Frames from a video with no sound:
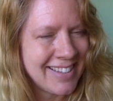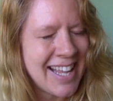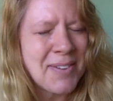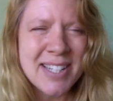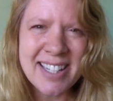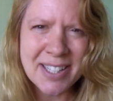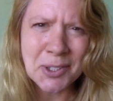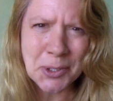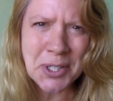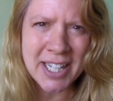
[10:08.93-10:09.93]
That was a
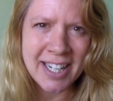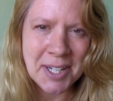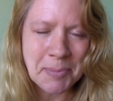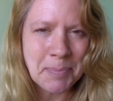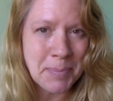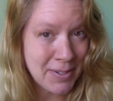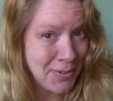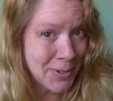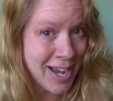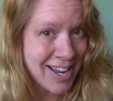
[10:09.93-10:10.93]
little tricky, but if
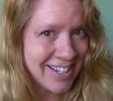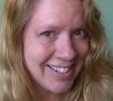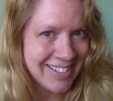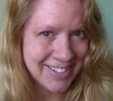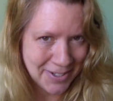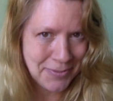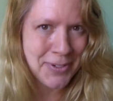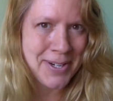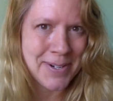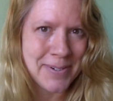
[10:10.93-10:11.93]
you got it, good
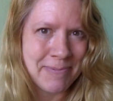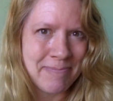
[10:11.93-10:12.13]
for you.